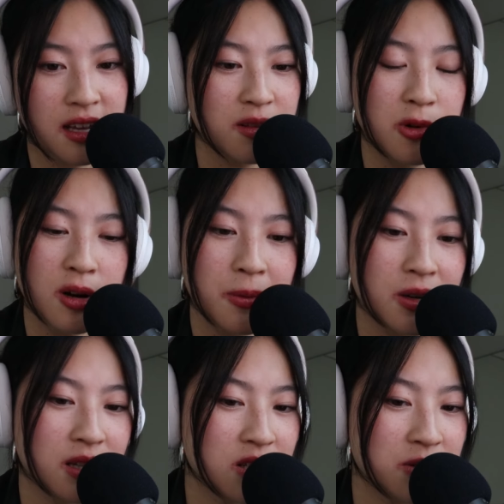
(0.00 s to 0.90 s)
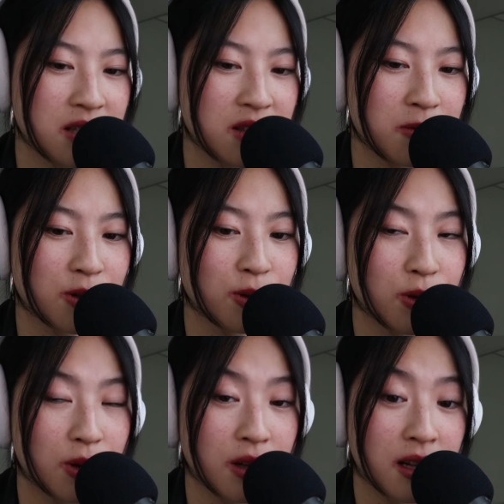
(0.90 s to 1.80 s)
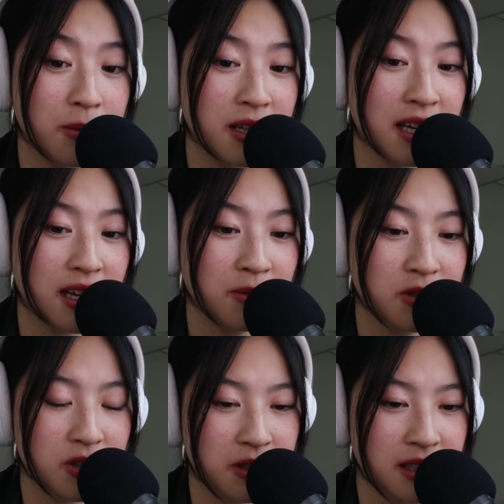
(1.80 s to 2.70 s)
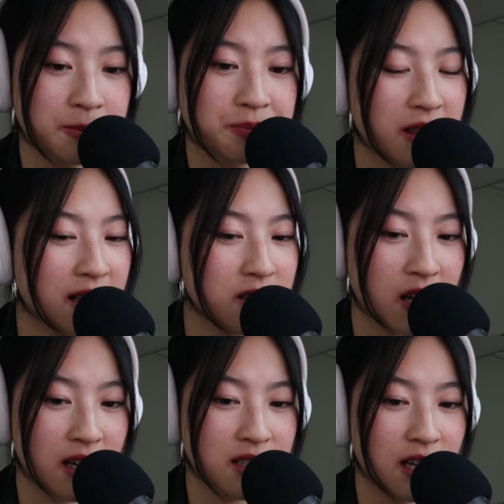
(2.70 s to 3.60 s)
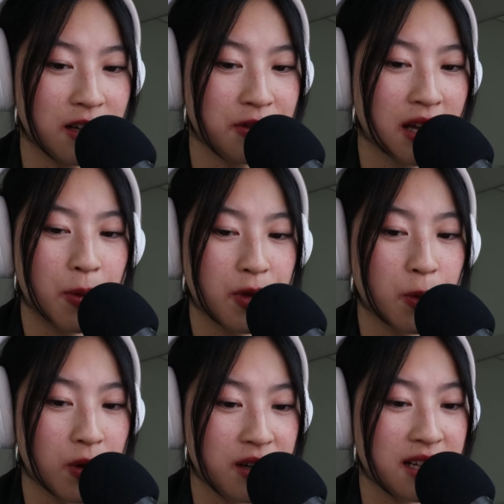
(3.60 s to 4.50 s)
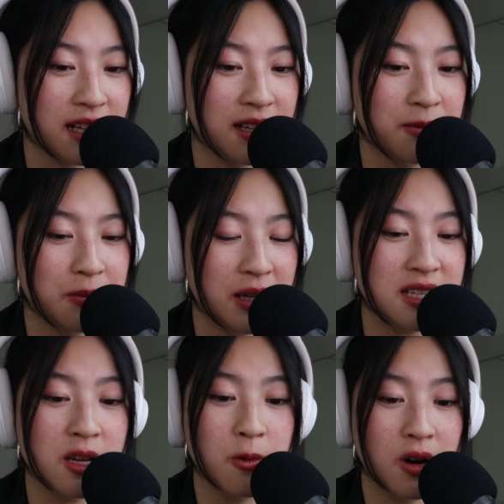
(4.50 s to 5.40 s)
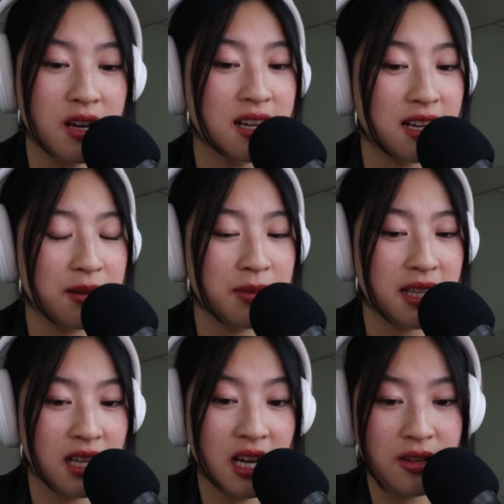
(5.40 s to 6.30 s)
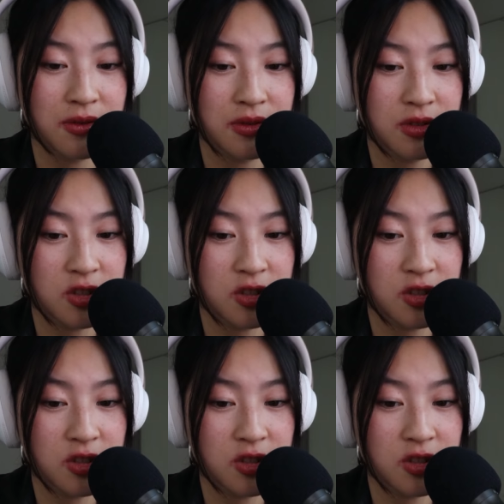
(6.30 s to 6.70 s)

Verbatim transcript: And the more I put into it, the more loyal I became to it. When things got tough, I put the work in because I wanted it in my life.